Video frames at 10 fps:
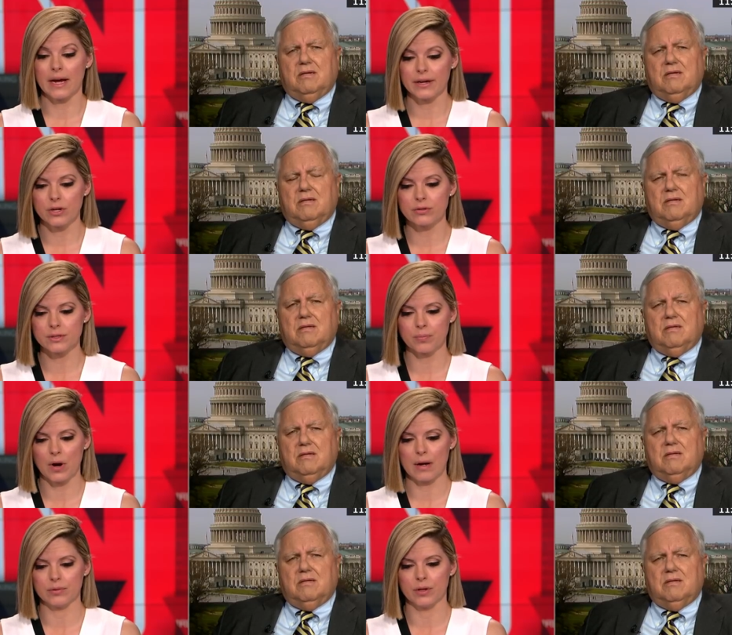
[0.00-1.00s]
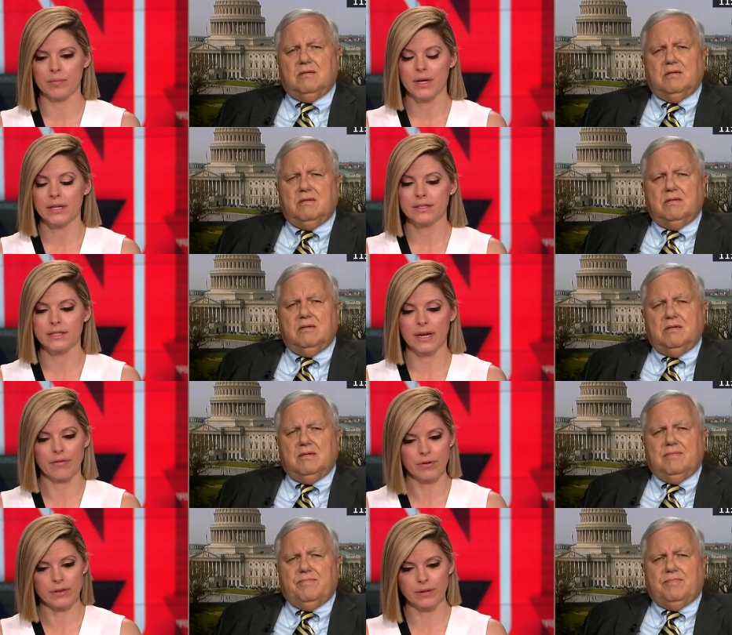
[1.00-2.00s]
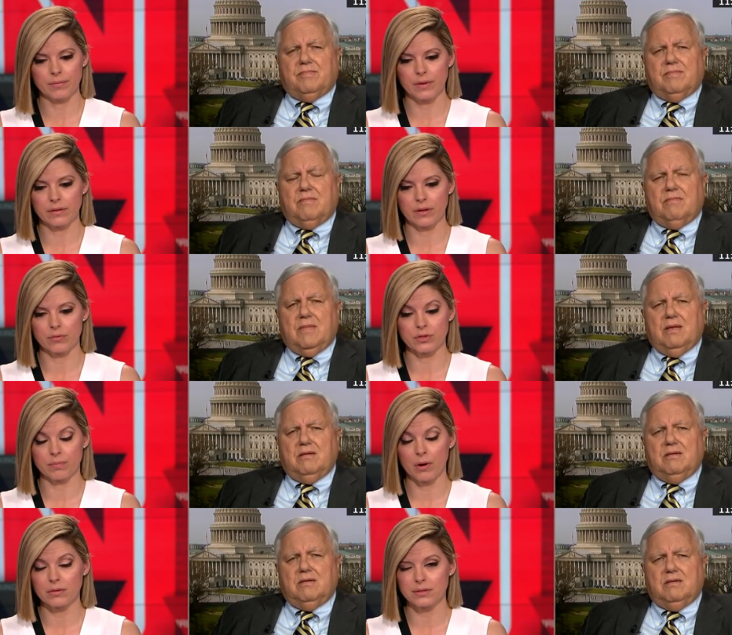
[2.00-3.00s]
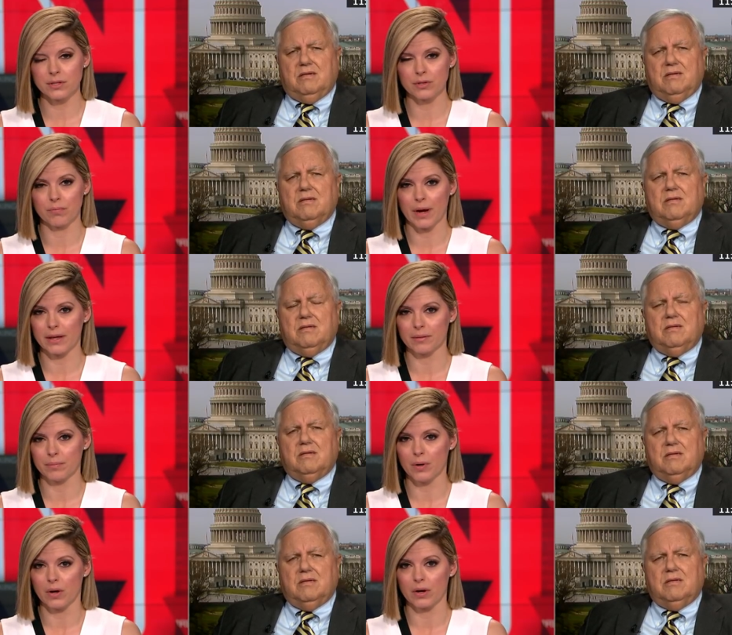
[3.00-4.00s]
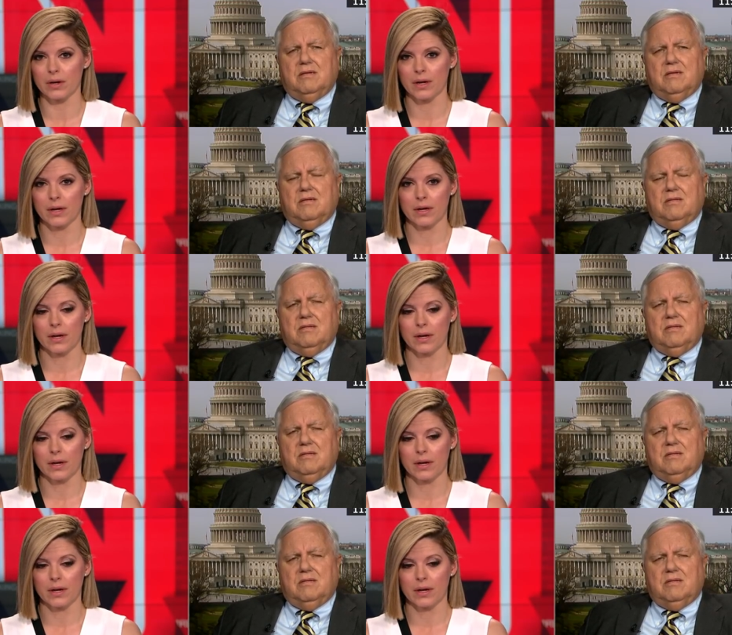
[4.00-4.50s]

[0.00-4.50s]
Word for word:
Speaker 1: diagnosed the problem, did everything that they were supposed to do by the book.